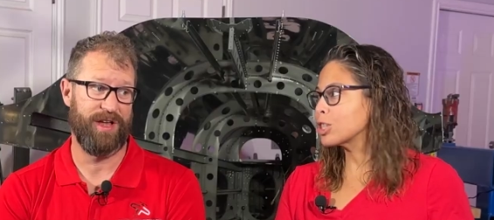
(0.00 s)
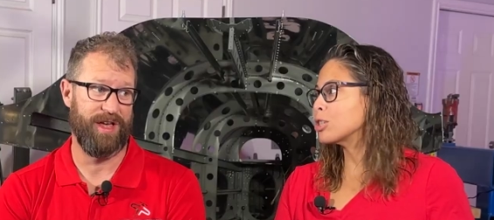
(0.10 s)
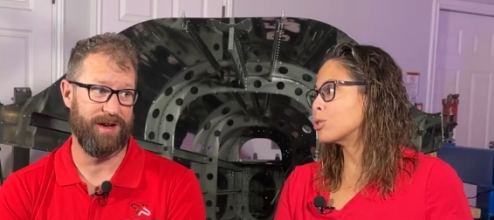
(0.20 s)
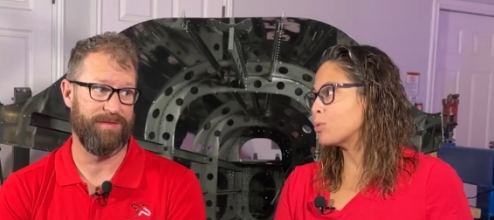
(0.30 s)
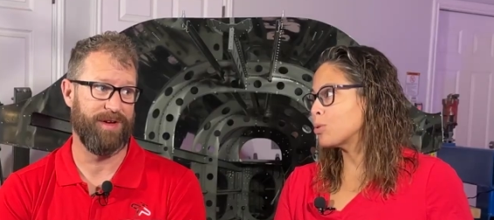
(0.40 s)

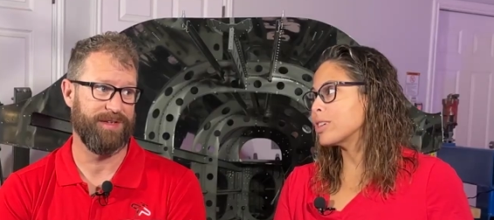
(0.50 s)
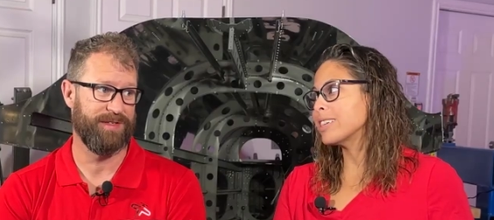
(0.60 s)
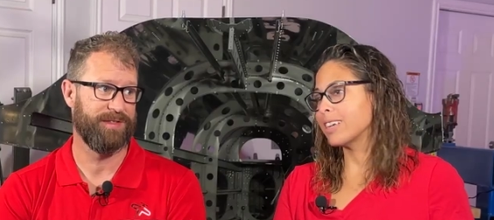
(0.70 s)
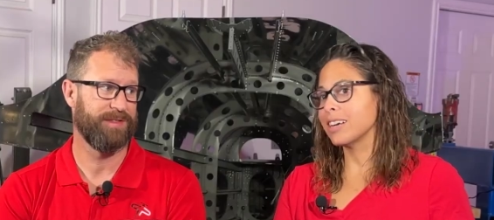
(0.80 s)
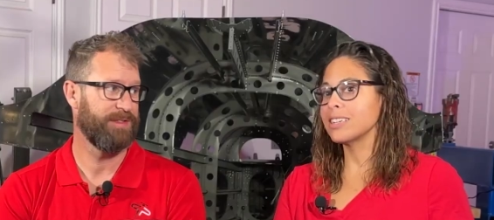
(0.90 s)
Speaker 1: Section
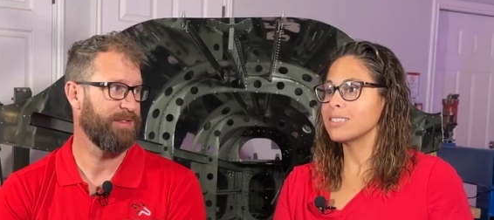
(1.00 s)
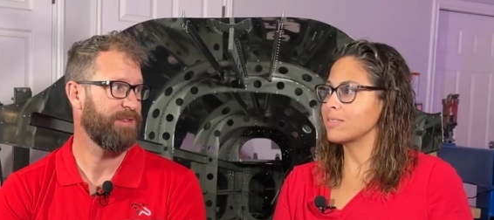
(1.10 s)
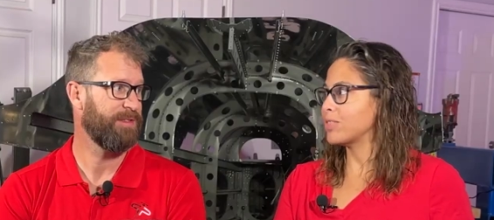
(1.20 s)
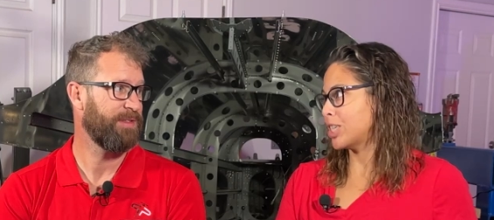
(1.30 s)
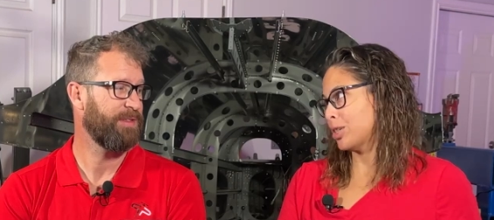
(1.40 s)
Speaker 2: 29 is
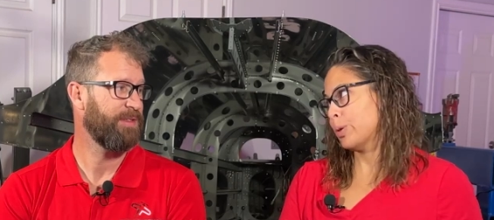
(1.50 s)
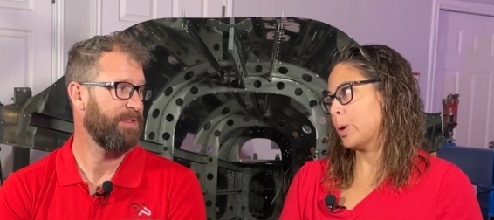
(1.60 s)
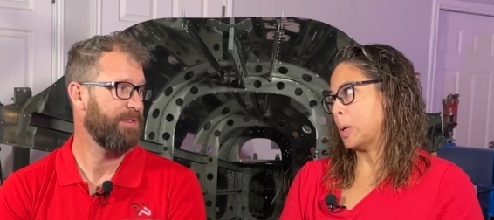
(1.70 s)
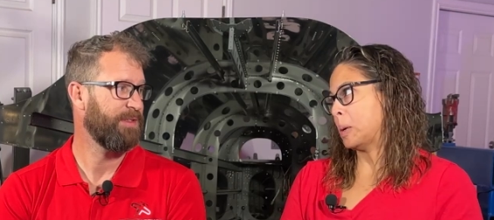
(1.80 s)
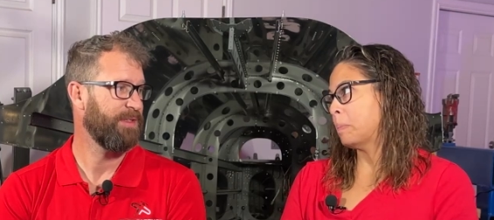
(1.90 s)
very
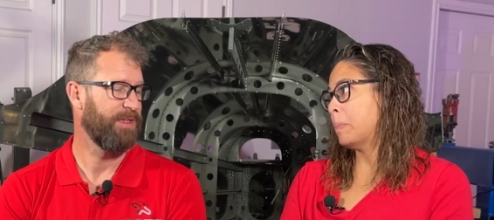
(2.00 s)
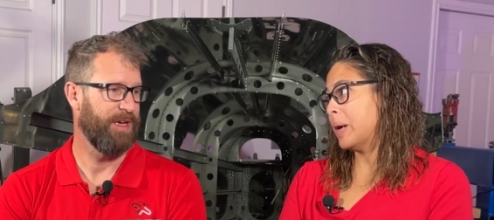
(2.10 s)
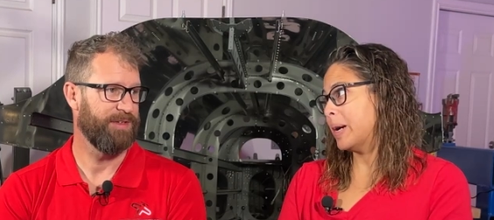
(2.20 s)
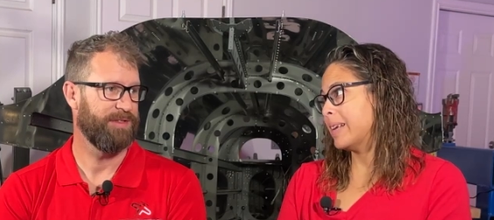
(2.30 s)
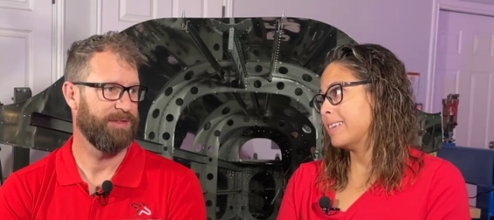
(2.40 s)
long,
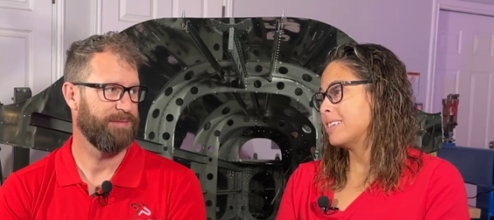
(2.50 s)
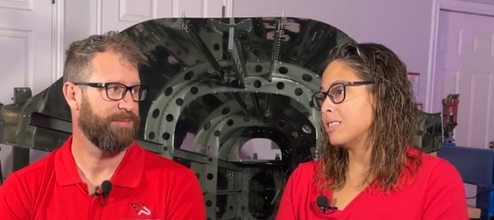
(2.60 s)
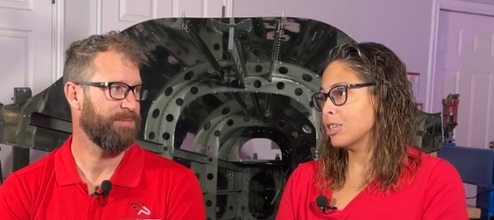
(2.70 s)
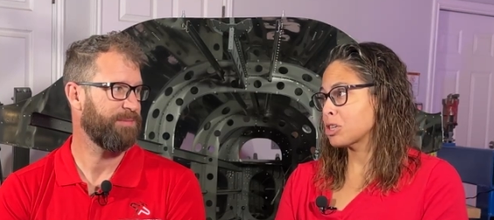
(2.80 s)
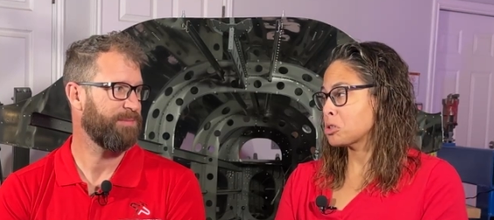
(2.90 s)
but
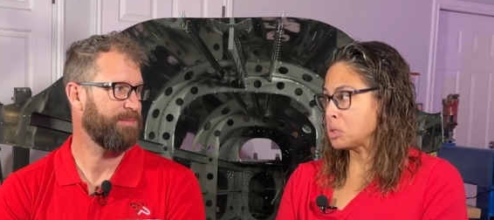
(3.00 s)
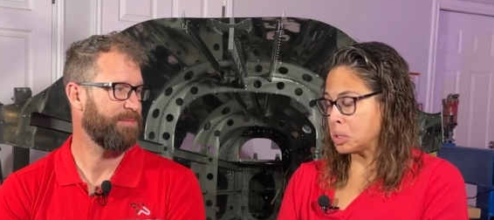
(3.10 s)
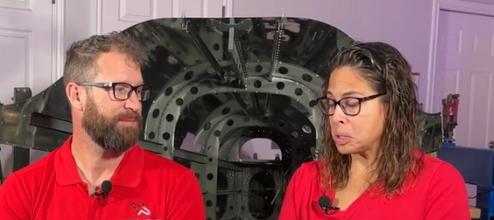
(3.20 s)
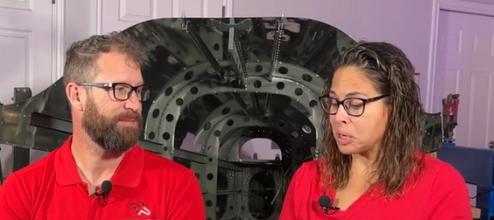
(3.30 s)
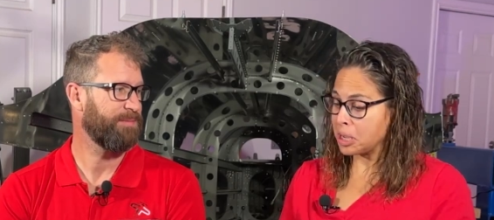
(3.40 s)
section
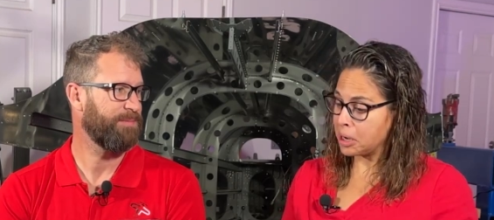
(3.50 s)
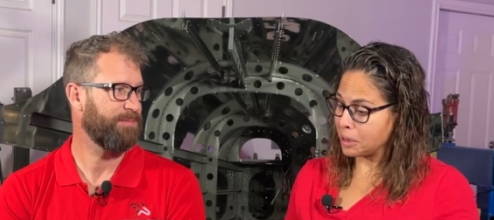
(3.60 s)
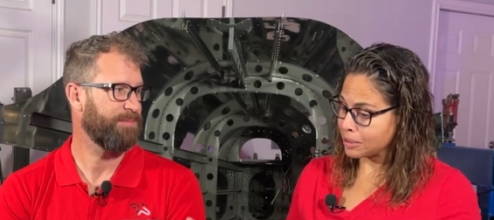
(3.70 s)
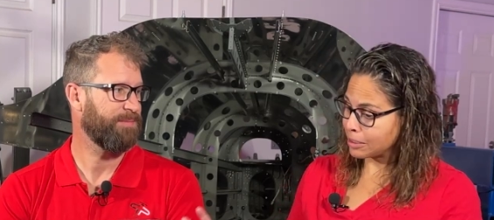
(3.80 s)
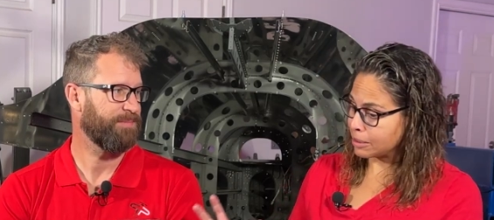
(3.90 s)
30.
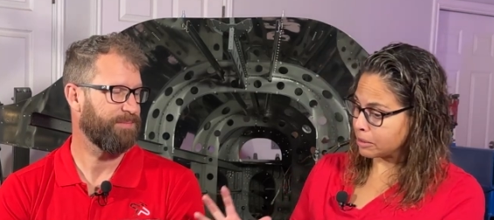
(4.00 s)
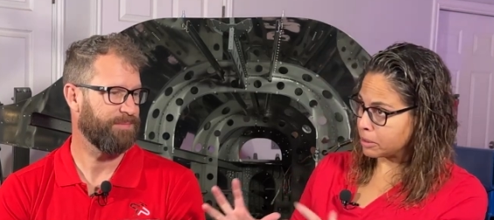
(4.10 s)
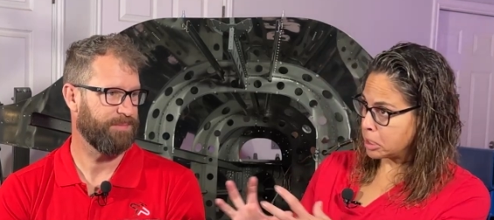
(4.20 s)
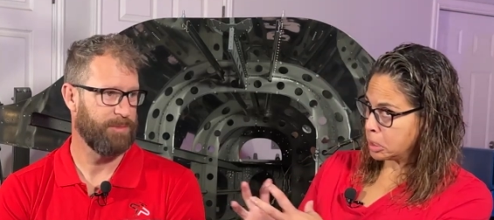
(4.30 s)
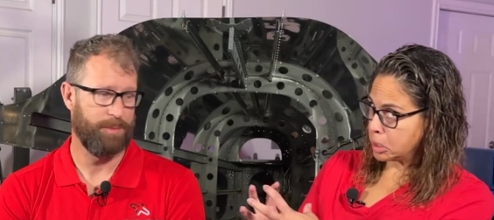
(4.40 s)

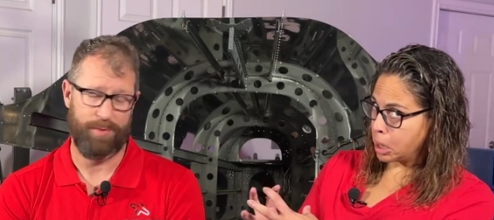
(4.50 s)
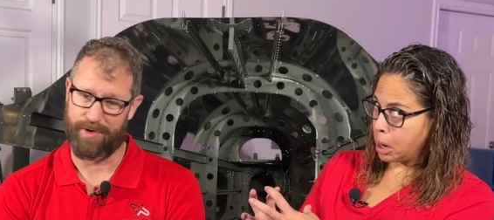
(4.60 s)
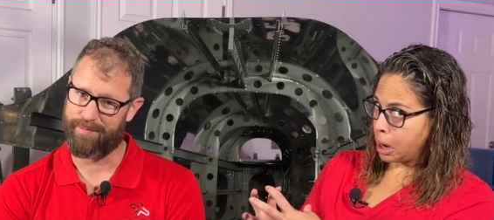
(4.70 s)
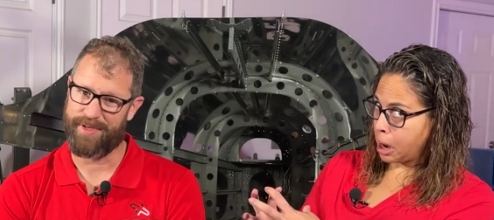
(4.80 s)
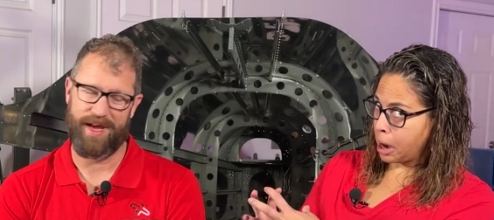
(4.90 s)
Speaker 1: Put
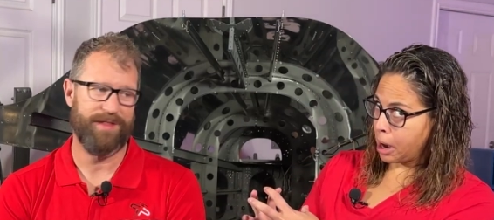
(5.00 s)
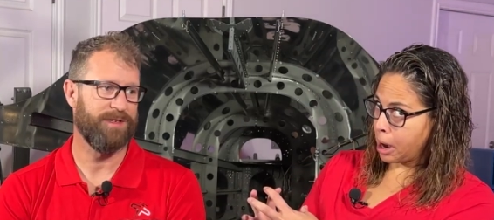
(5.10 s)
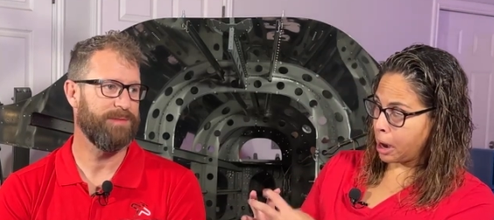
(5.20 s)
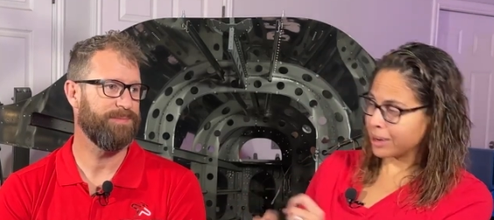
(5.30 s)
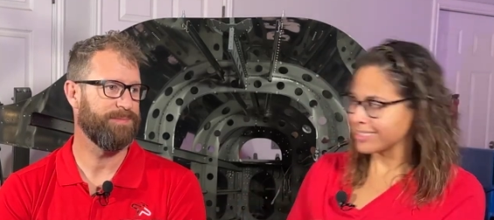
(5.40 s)
them
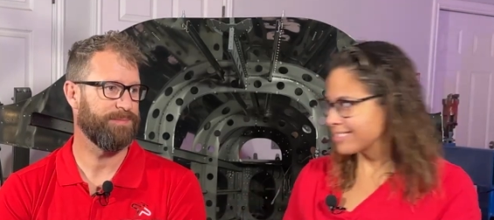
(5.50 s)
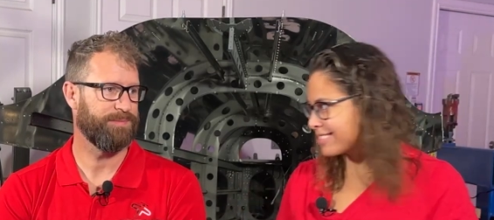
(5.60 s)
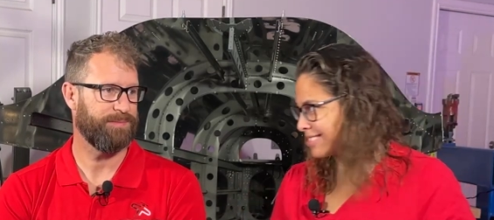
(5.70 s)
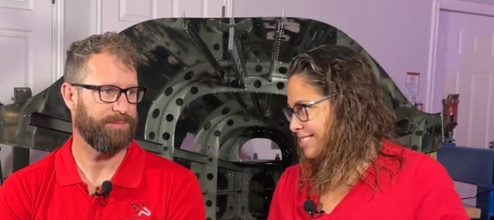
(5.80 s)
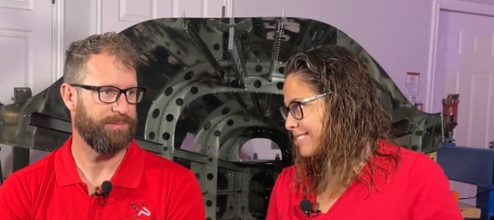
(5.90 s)
together
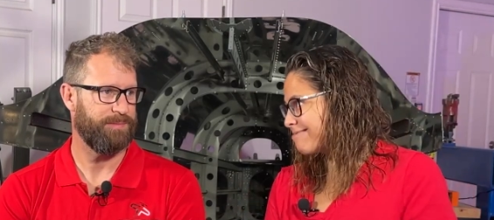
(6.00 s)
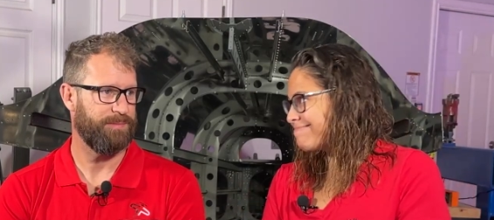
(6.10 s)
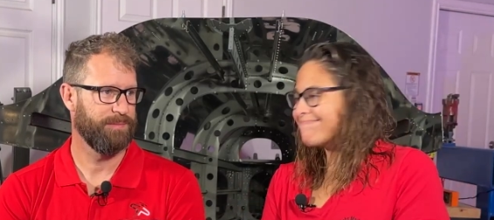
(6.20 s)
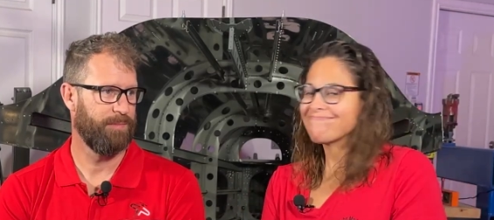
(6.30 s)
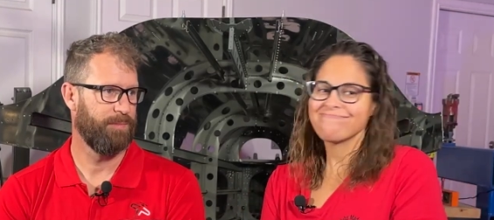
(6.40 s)

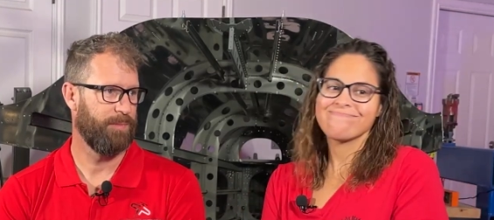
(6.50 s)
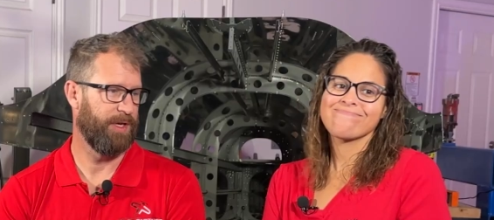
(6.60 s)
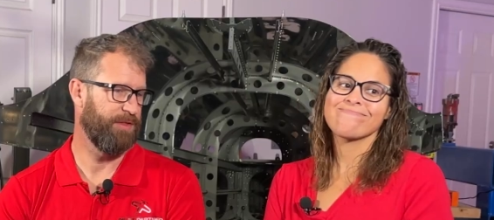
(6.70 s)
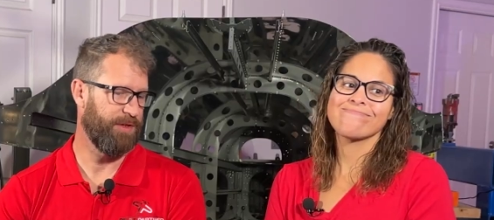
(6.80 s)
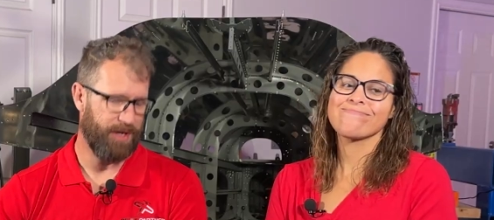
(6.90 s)

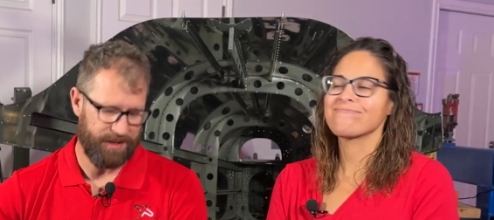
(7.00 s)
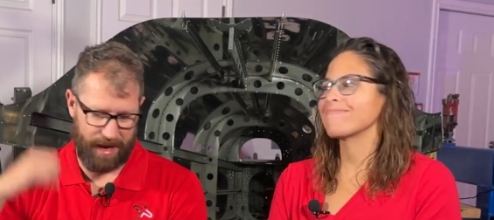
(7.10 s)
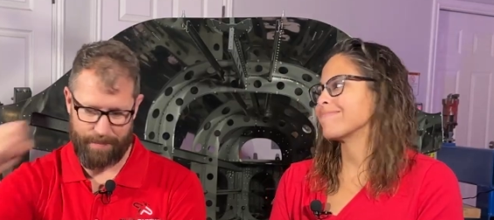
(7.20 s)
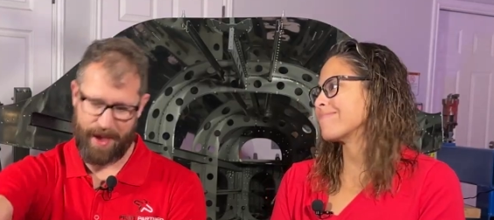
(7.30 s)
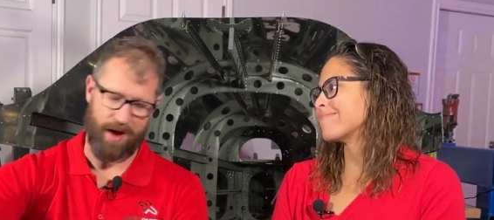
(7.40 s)
get the duct
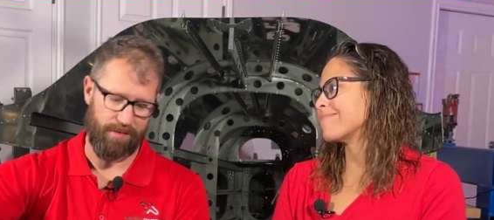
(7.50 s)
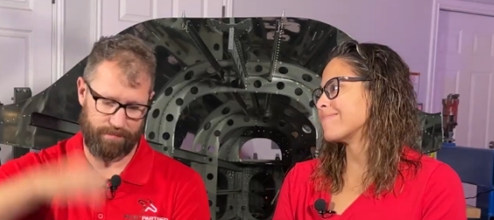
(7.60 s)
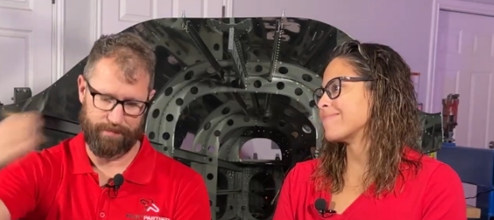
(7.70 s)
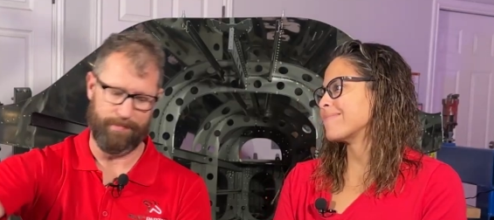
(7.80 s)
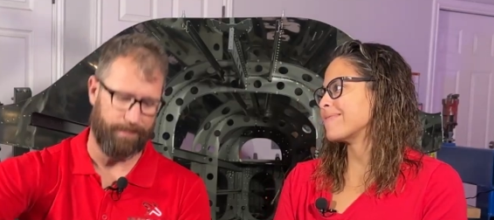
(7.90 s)
tape out.